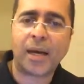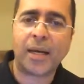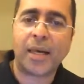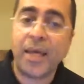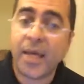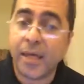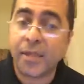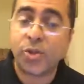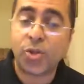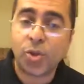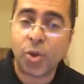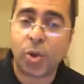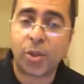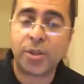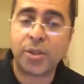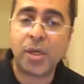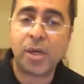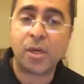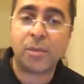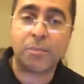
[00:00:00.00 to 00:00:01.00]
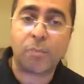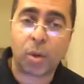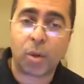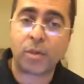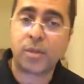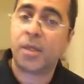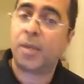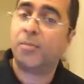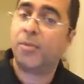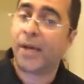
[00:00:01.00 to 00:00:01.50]
he and Stuart Young
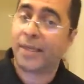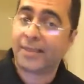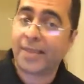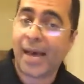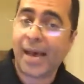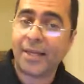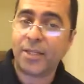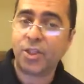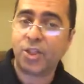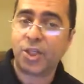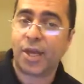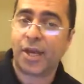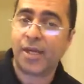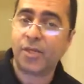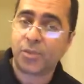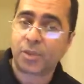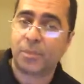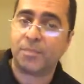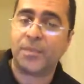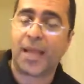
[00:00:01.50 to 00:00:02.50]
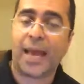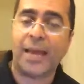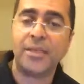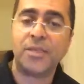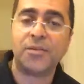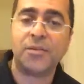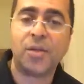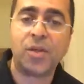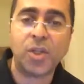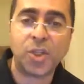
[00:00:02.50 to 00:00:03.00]
brought some rattan chairs, some
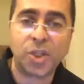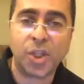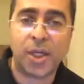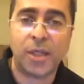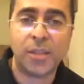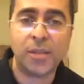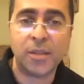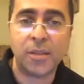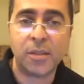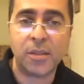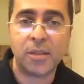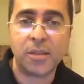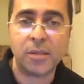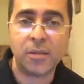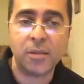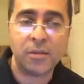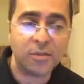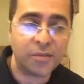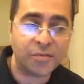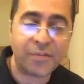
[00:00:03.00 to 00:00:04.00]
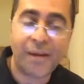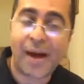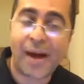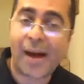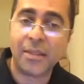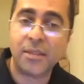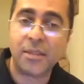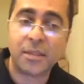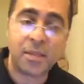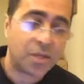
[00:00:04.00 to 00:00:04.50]
nice cushions,
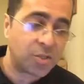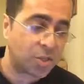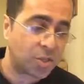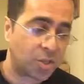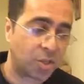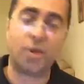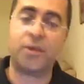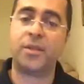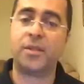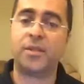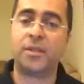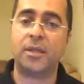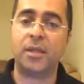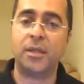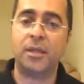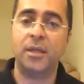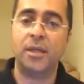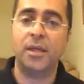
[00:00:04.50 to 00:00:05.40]
fans, security,